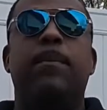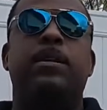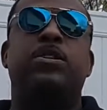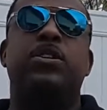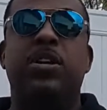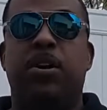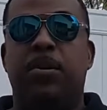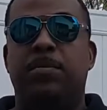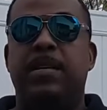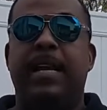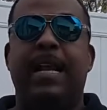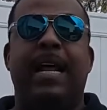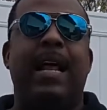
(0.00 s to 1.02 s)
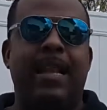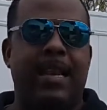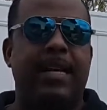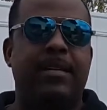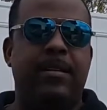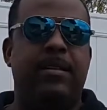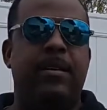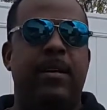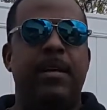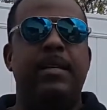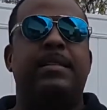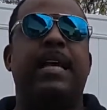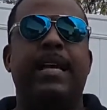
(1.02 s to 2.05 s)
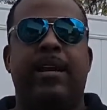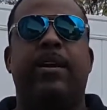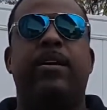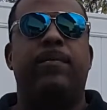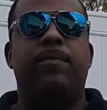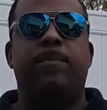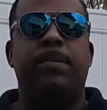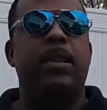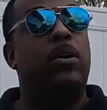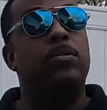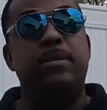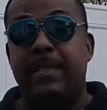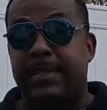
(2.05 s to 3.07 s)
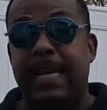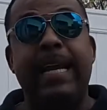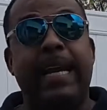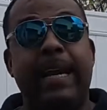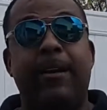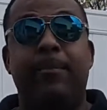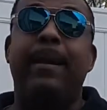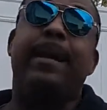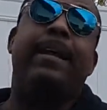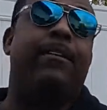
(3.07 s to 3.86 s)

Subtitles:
But you know what I'm saying? I like to take of those that take care of me.